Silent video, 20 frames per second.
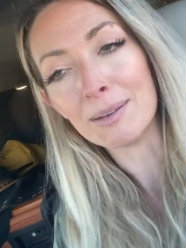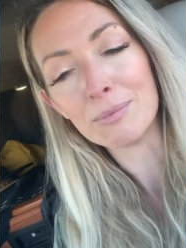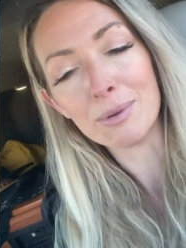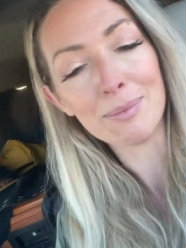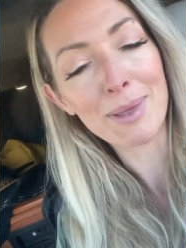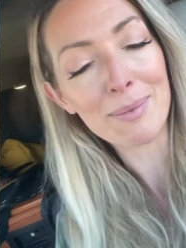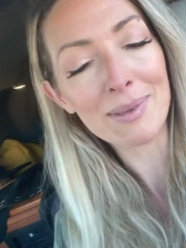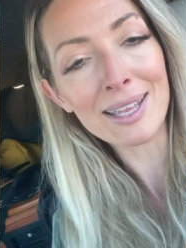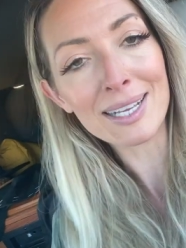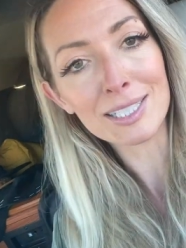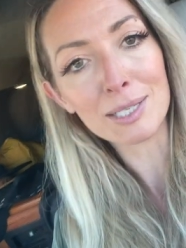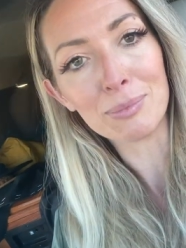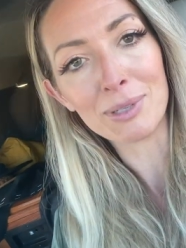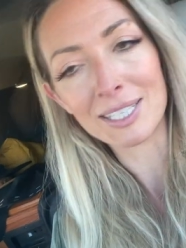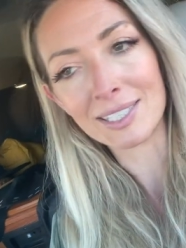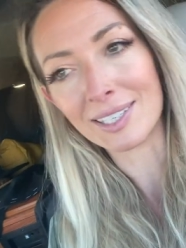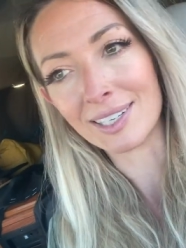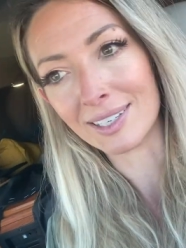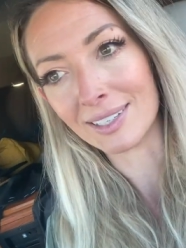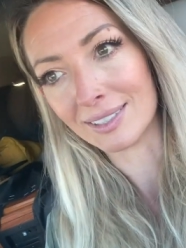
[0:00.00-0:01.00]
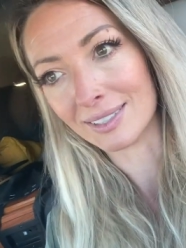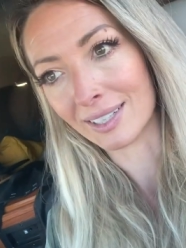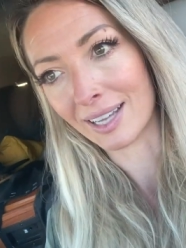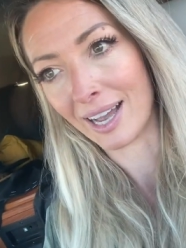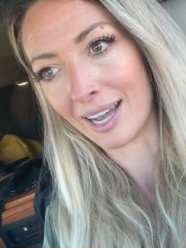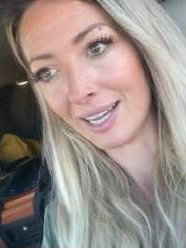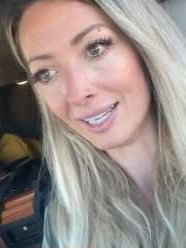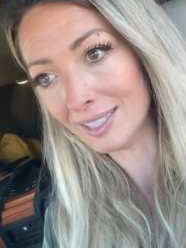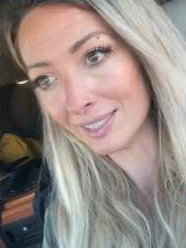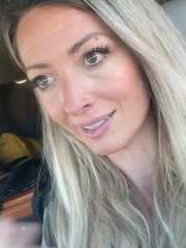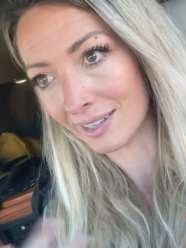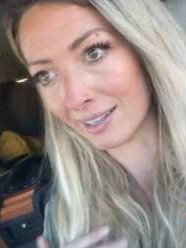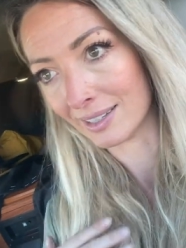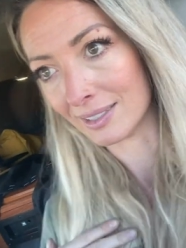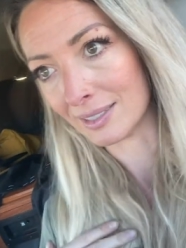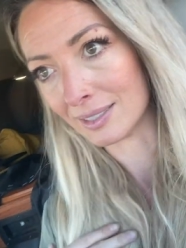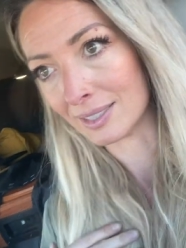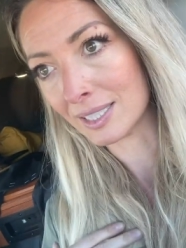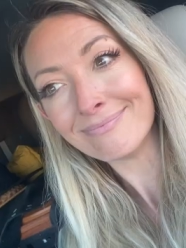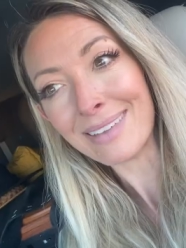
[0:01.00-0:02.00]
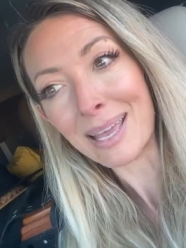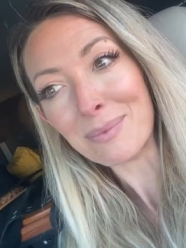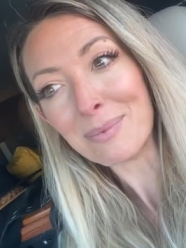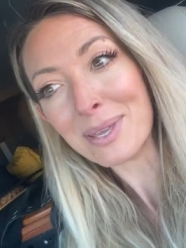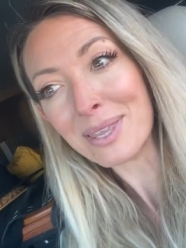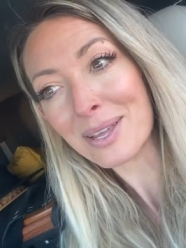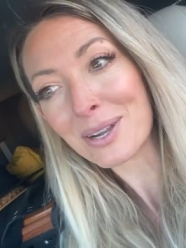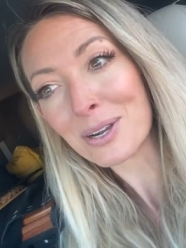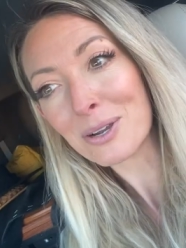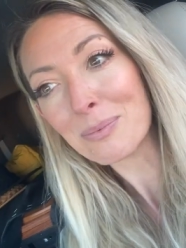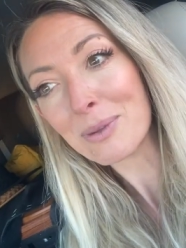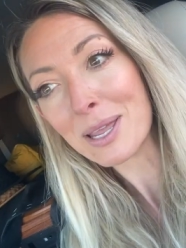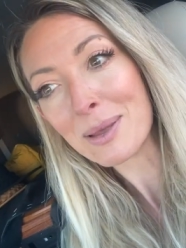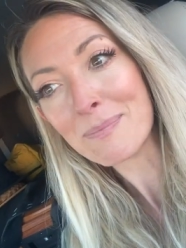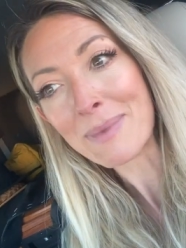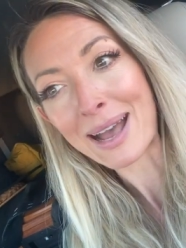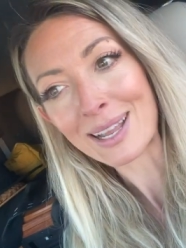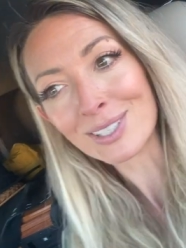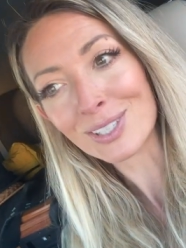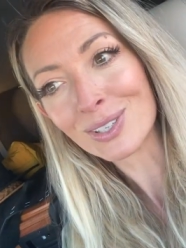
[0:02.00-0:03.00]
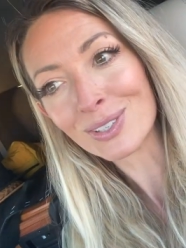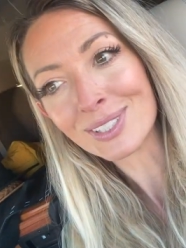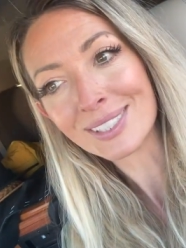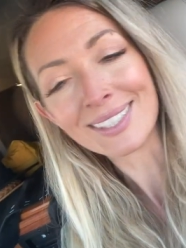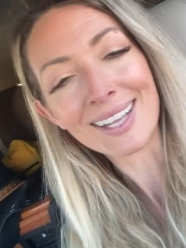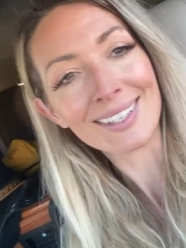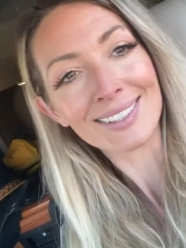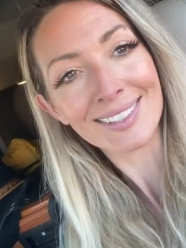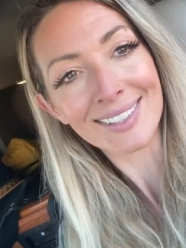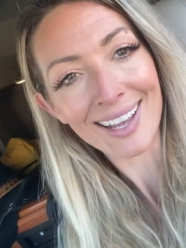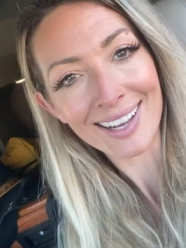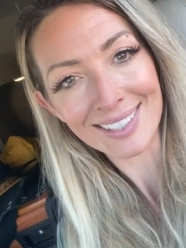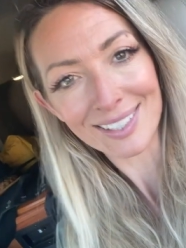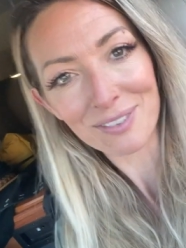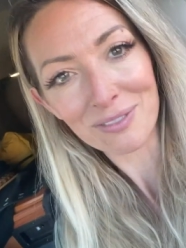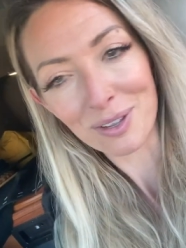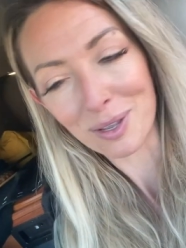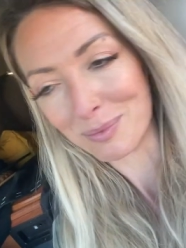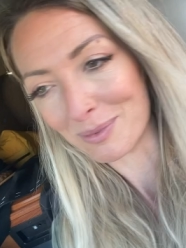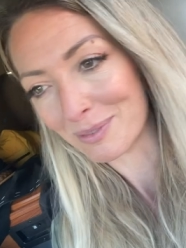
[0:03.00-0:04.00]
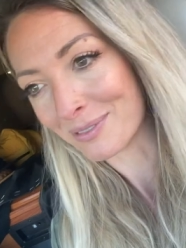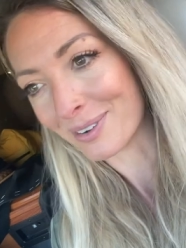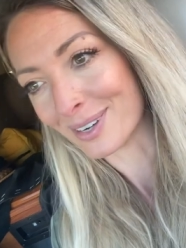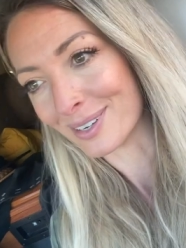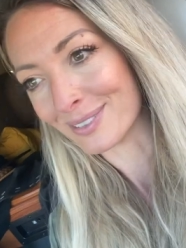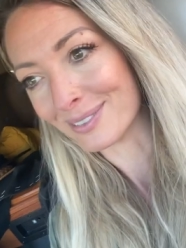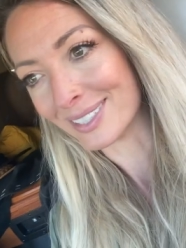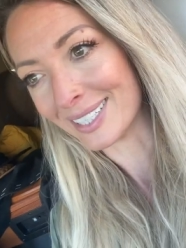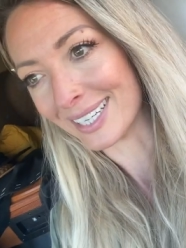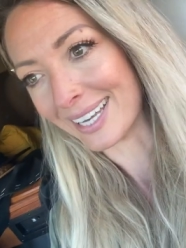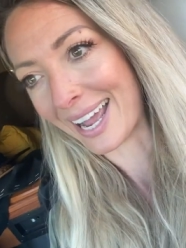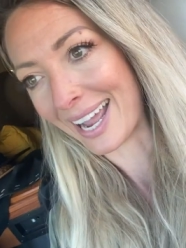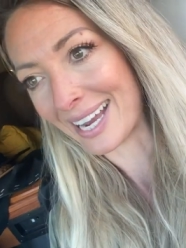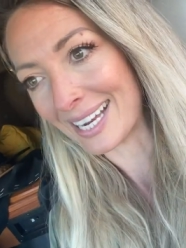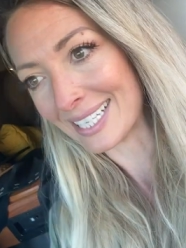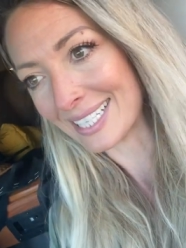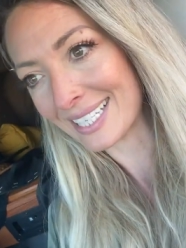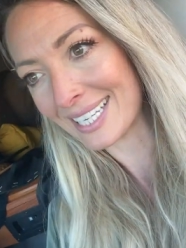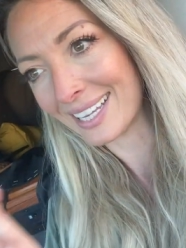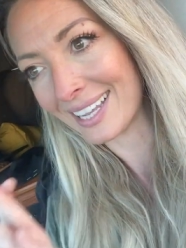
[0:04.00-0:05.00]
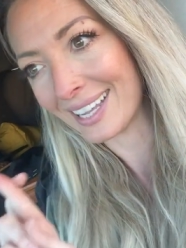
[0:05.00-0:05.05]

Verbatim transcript: But maybe that's a blessing in disguise, because maybe there'll be a magical sunset to film in front of tonight.